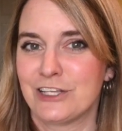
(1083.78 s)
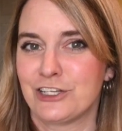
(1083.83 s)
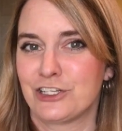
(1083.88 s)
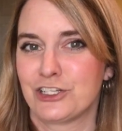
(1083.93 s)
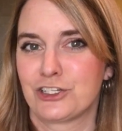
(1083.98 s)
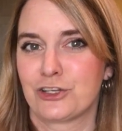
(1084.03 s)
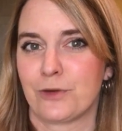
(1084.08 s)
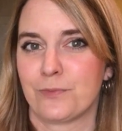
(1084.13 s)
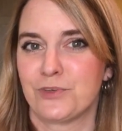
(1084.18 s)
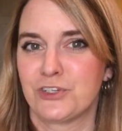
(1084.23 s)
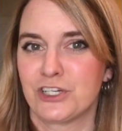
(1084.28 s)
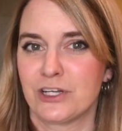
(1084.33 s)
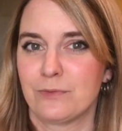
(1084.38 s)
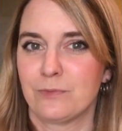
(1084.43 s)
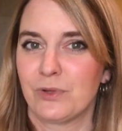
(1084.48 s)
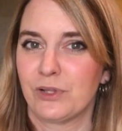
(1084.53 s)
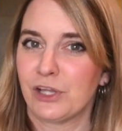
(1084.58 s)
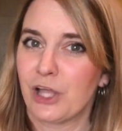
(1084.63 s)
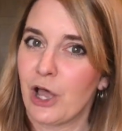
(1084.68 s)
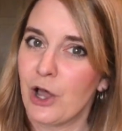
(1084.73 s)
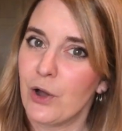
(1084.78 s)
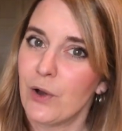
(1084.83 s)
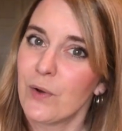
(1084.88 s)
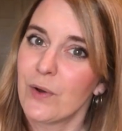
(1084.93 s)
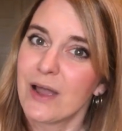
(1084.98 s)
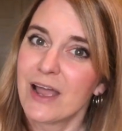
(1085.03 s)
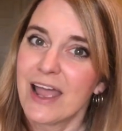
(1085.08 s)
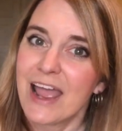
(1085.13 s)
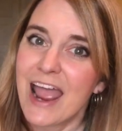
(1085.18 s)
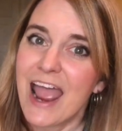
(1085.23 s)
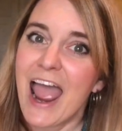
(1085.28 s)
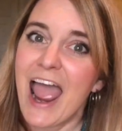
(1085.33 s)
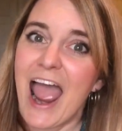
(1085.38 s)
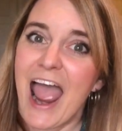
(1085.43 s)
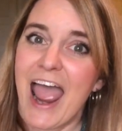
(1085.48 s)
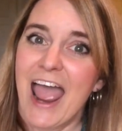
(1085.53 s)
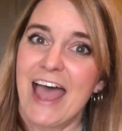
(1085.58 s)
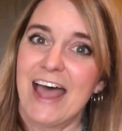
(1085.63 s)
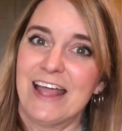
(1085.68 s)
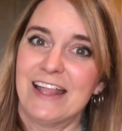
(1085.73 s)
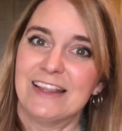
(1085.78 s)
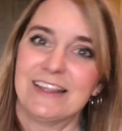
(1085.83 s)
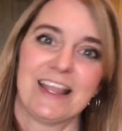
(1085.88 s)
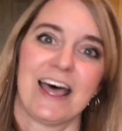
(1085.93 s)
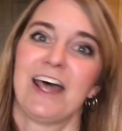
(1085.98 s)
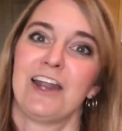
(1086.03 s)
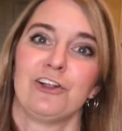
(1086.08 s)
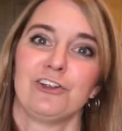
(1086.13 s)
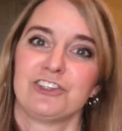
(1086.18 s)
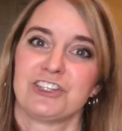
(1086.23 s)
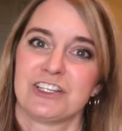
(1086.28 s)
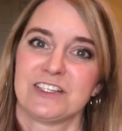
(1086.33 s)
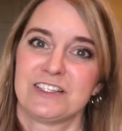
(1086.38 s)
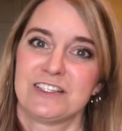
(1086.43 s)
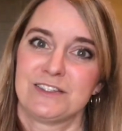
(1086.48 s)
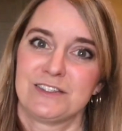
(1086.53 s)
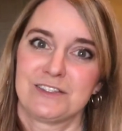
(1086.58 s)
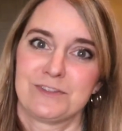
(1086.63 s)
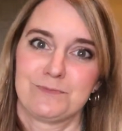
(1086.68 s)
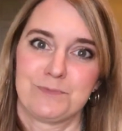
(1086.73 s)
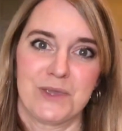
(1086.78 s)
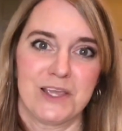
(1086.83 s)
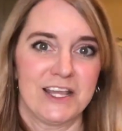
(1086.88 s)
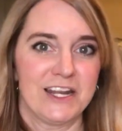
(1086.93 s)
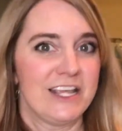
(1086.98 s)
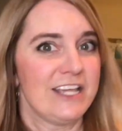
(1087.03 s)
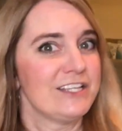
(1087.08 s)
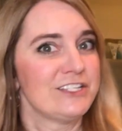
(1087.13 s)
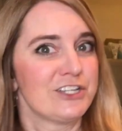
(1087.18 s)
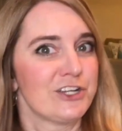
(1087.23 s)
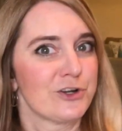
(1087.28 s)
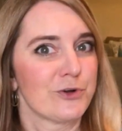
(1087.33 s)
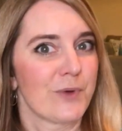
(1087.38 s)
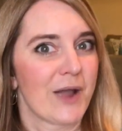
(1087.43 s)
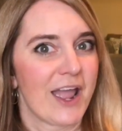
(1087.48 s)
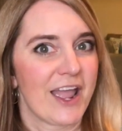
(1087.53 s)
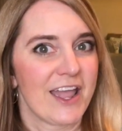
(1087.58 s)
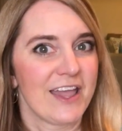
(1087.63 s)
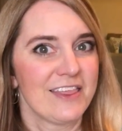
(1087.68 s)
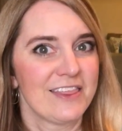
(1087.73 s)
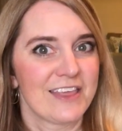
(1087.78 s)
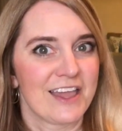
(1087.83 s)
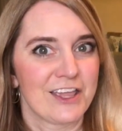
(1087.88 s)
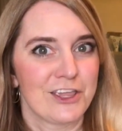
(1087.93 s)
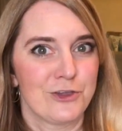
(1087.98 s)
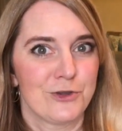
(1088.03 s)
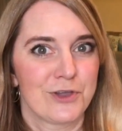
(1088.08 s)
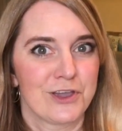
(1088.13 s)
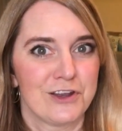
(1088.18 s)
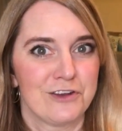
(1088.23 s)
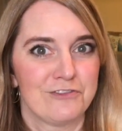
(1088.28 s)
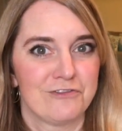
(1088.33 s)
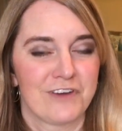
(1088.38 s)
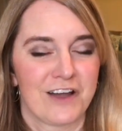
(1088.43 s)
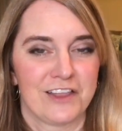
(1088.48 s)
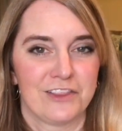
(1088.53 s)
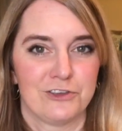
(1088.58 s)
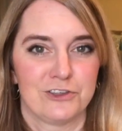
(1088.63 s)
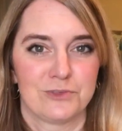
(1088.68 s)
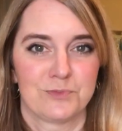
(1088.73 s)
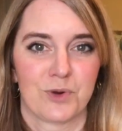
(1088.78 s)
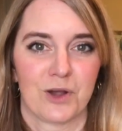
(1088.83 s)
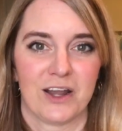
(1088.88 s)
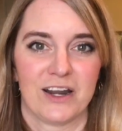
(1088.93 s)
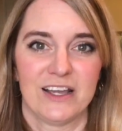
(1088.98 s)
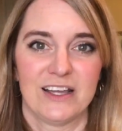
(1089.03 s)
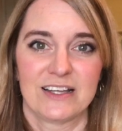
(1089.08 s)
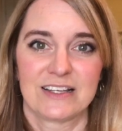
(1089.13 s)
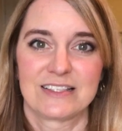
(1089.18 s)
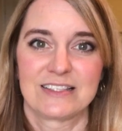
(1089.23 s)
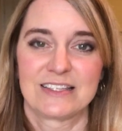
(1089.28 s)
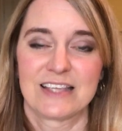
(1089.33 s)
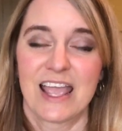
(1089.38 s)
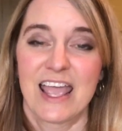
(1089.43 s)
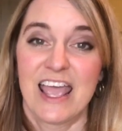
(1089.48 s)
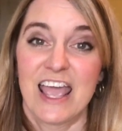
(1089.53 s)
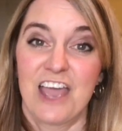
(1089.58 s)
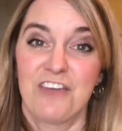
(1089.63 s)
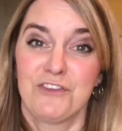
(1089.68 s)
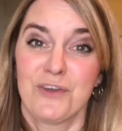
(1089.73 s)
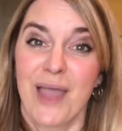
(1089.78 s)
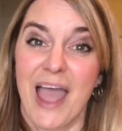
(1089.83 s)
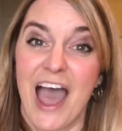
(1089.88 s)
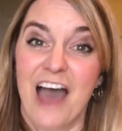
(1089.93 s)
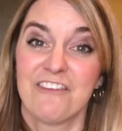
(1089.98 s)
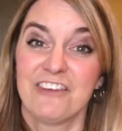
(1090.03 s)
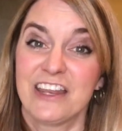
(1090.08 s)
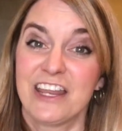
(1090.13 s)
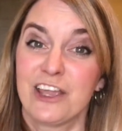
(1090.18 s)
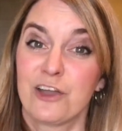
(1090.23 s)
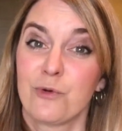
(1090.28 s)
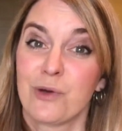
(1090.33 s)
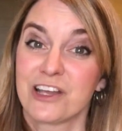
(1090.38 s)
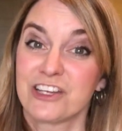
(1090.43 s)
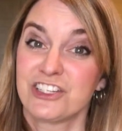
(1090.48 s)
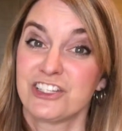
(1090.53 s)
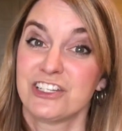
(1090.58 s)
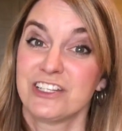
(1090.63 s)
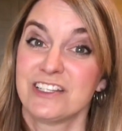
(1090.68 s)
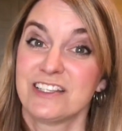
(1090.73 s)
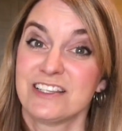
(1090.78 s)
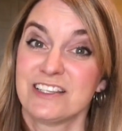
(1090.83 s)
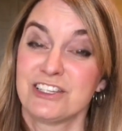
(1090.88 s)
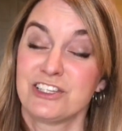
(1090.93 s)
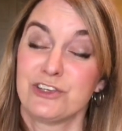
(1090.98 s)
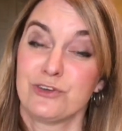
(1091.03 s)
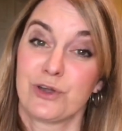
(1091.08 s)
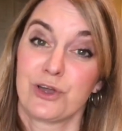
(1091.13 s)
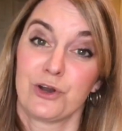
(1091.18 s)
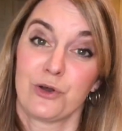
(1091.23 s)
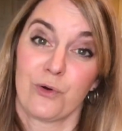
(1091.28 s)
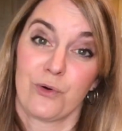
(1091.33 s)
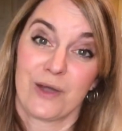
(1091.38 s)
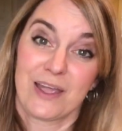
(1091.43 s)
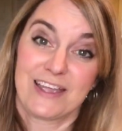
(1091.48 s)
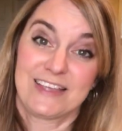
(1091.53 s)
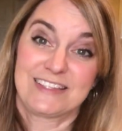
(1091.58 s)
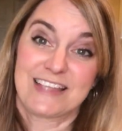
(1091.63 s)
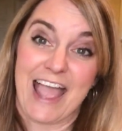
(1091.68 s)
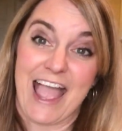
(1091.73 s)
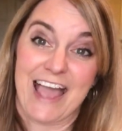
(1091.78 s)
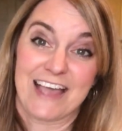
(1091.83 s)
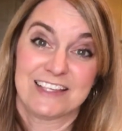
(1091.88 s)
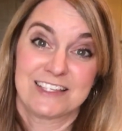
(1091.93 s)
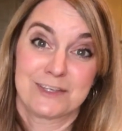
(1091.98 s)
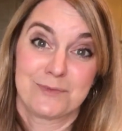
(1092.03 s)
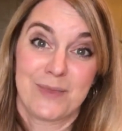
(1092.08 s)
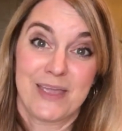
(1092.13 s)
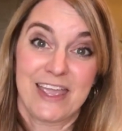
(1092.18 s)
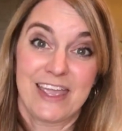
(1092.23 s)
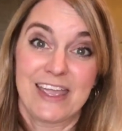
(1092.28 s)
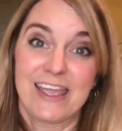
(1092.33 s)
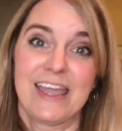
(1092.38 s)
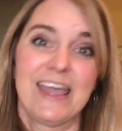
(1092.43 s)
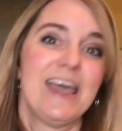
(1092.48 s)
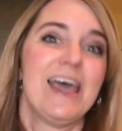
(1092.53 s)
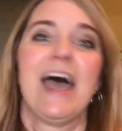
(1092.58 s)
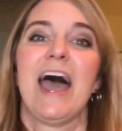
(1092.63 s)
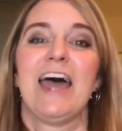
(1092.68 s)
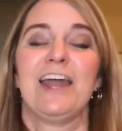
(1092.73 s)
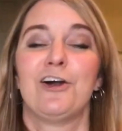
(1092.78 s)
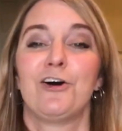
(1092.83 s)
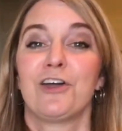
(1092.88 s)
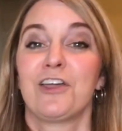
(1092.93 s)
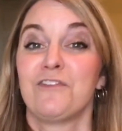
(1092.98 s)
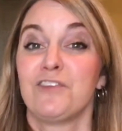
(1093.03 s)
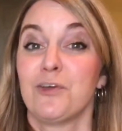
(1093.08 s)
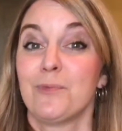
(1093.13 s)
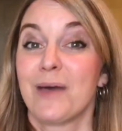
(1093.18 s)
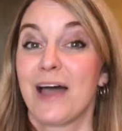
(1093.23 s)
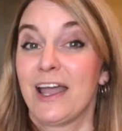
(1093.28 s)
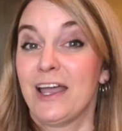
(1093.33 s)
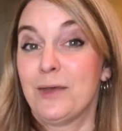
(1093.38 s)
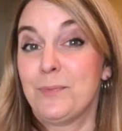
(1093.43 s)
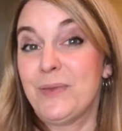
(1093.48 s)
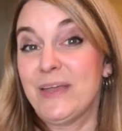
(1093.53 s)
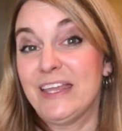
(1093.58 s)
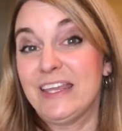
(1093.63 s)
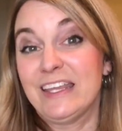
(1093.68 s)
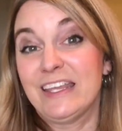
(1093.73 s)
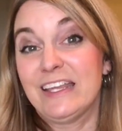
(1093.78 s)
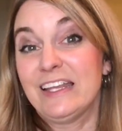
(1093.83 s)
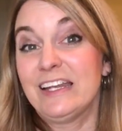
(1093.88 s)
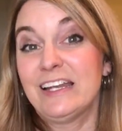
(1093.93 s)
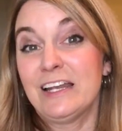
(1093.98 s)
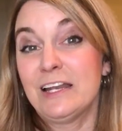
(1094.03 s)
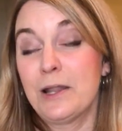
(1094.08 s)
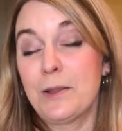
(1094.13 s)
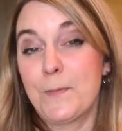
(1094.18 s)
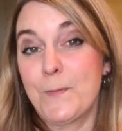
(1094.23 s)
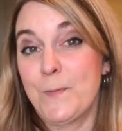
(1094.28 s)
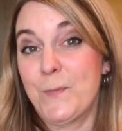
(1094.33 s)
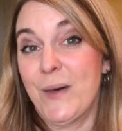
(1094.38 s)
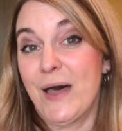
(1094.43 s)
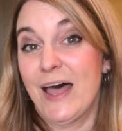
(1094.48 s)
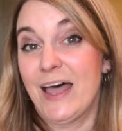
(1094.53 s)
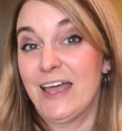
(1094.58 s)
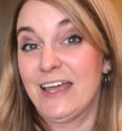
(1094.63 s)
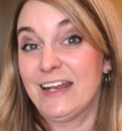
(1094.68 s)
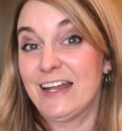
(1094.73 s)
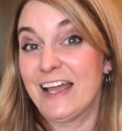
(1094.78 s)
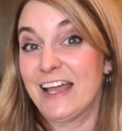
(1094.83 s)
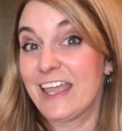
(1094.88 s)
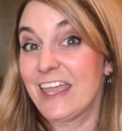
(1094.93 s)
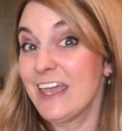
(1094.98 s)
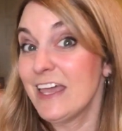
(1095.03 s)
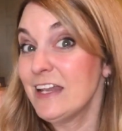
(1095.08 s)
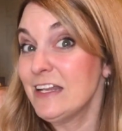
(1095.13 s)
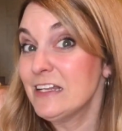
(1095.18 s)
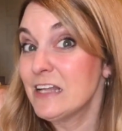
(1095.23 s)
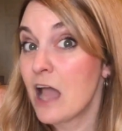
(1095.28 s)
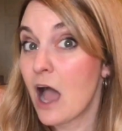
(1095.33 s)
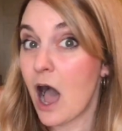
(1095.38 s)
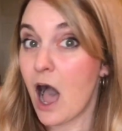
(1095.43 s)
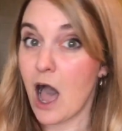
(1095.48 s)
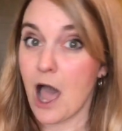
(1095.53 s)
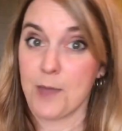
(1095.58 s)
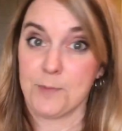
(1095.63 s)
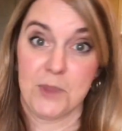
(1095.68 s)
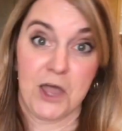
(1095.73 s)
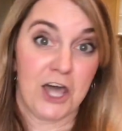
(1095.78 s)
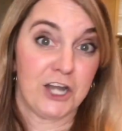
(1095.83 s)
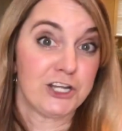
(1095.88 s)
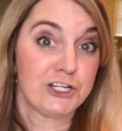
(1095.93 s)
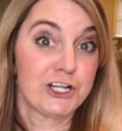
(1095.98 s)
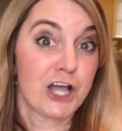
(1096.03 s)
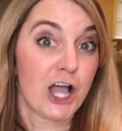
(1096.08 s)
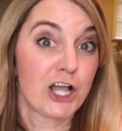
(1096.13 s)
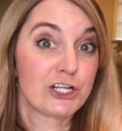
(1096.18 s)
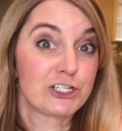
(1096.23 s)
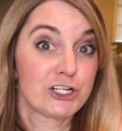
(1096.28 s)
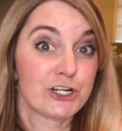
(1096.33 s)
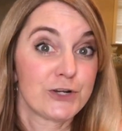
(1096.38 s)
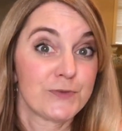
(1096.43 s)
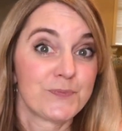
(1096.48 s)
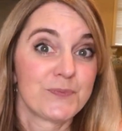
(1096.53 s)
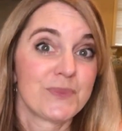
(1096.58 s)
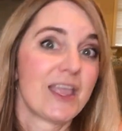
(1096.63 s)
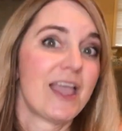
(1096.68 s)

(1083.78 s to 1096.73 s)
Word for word: the description below and that'll just be an easier way that you can find those products. If you have any questions, you can always ask me and I'll give you my opinion. But again, I'm not a doctor.